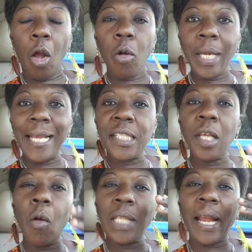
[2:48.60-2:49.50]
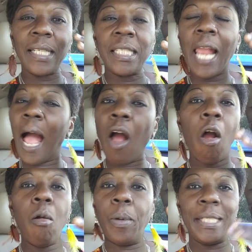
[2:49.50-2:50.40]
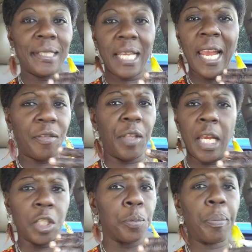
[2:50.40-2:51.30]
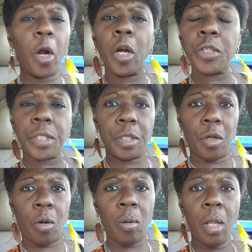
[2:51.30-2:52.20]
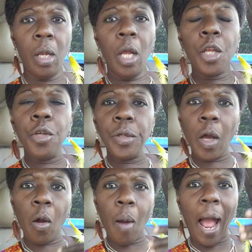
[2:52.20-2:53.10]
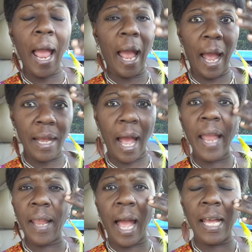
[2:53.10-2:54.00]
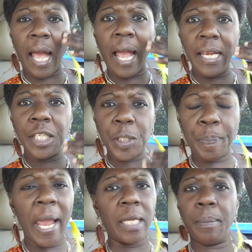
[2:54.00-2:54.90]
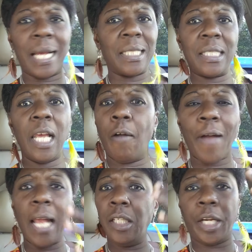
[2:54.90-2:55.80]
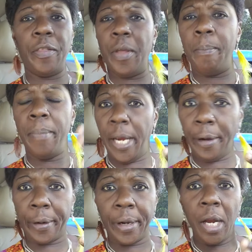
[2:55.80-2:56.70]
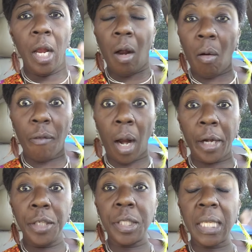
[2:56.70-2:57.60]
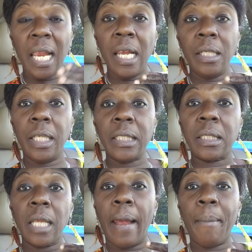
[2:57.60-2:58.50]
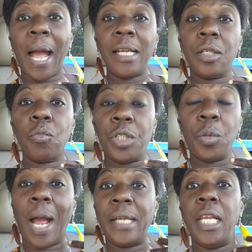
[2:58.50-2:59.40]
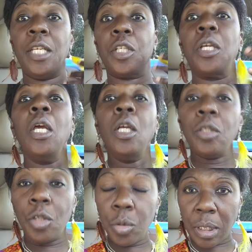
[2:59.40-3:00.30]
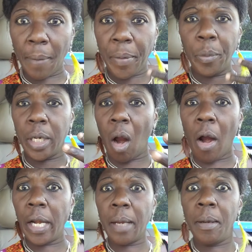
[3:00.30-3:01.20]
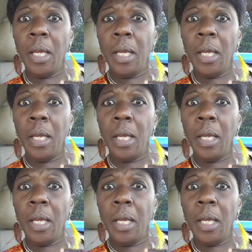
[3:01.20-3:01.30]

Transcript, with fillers: Okay, so like I say, I always take things personal. You know, I I I I inspect myself. I look in the mirror. Oh, are you saying this? Am I? Do I need to do something regarding